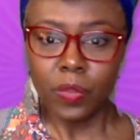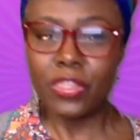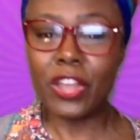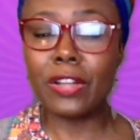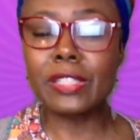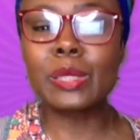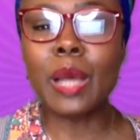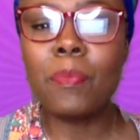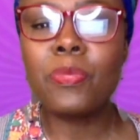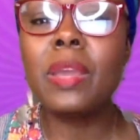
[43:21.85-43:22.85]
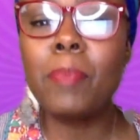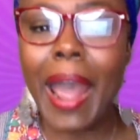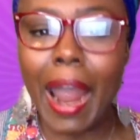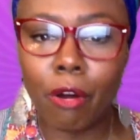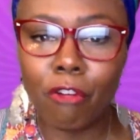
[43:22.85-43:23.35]
There is something
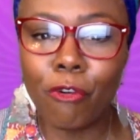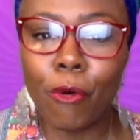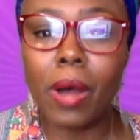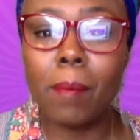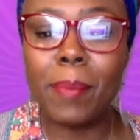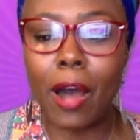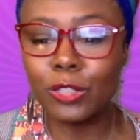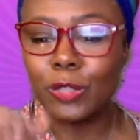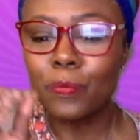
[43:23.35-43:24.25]
powerful about